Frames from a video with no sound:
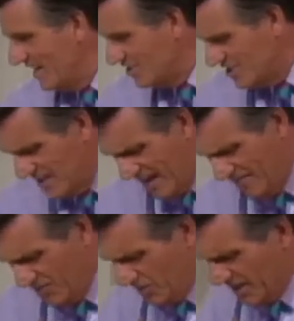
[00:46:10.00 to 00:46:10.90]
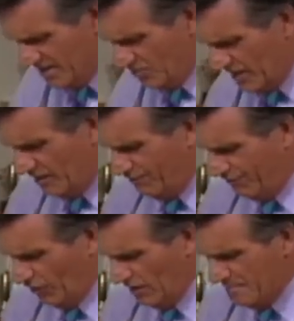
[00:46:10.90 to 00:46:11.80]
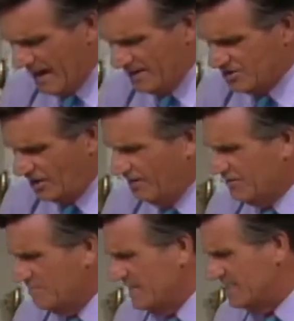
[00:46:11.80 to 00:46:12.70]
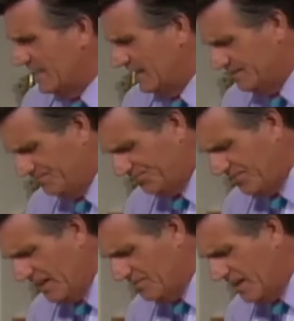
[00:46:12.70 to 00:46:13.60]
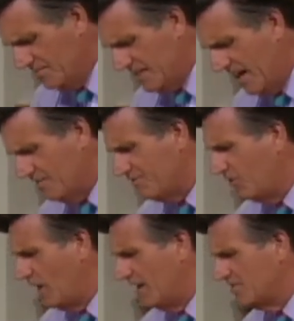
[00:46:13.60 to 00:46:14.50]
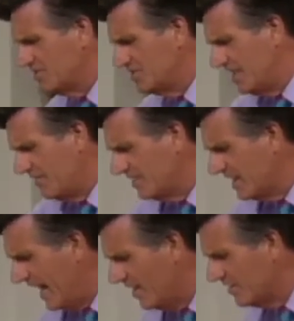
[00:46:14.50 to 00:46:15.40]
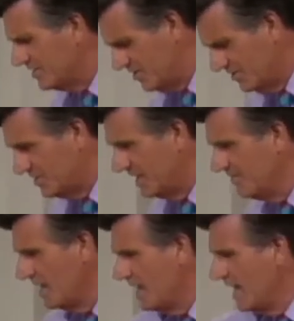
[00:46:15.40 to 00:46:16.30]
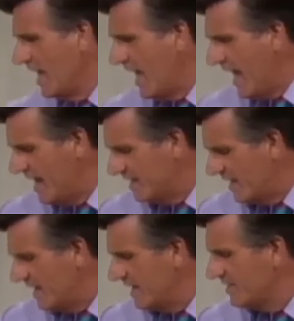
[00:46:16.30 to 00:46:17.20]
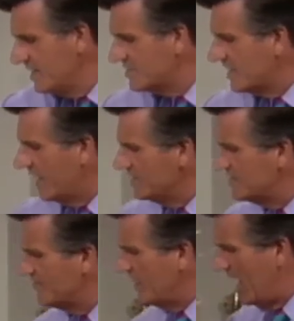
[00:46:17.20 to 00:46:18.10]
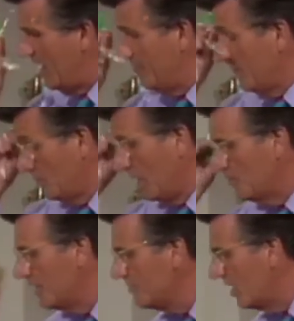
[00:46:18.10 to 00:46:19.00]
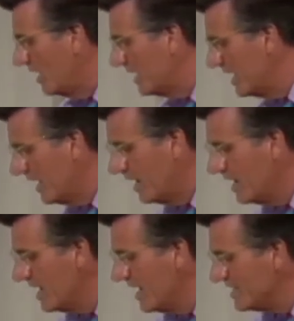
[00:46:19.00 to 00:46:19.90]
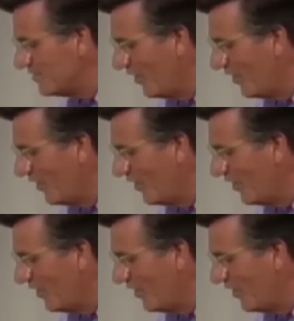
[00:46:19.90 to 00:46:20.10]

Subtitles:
dish with the full amount of the meat in it comes out at 407 calories, you see. And in this case, what we've got here is